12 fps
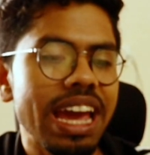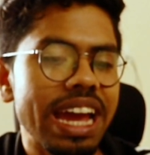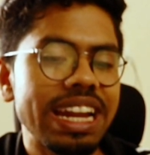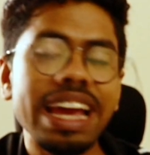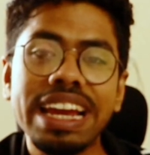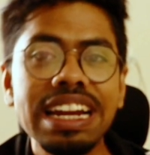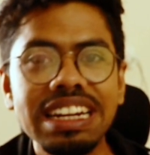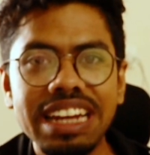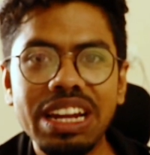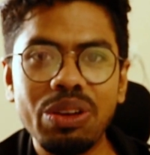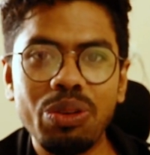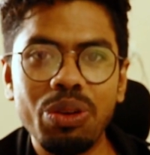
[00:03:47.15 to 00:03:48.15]
And I can
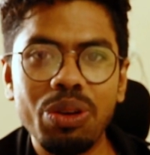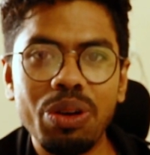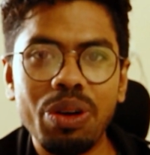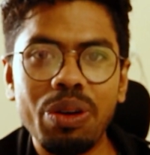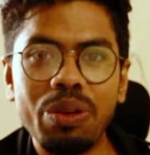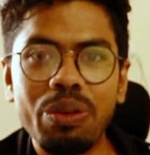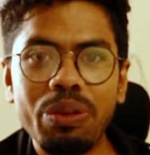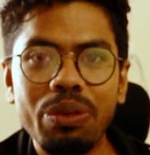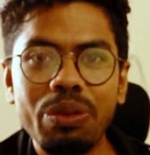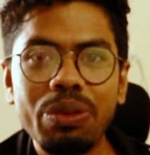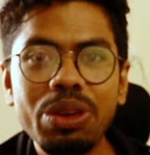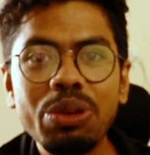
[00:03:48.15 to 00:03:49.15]
tell you,
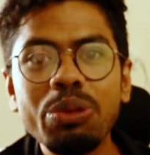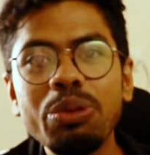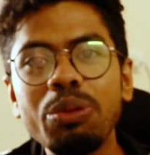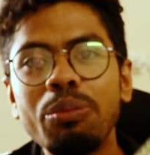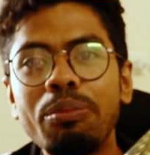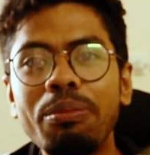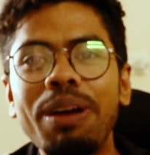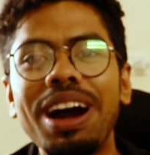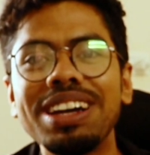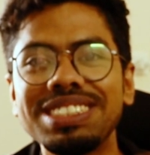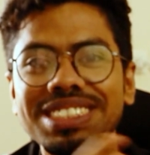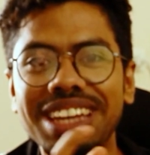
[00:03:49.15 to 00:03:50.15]
you
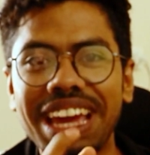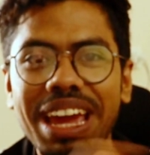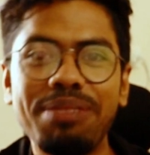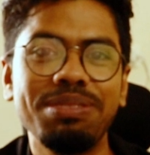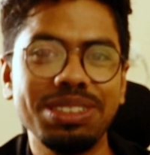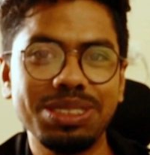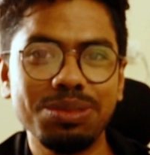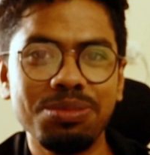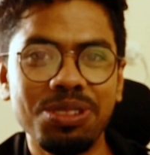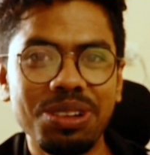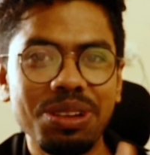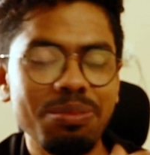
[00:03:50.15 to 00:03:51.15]
must have this
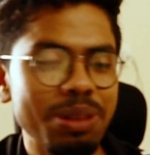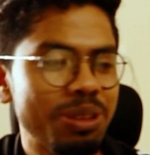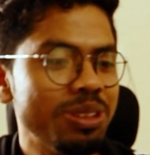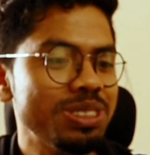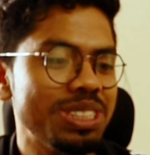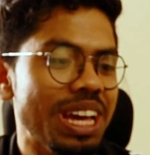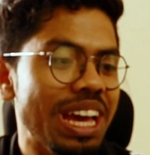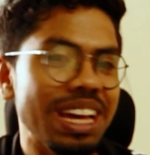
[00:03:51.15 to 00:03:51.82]
book, because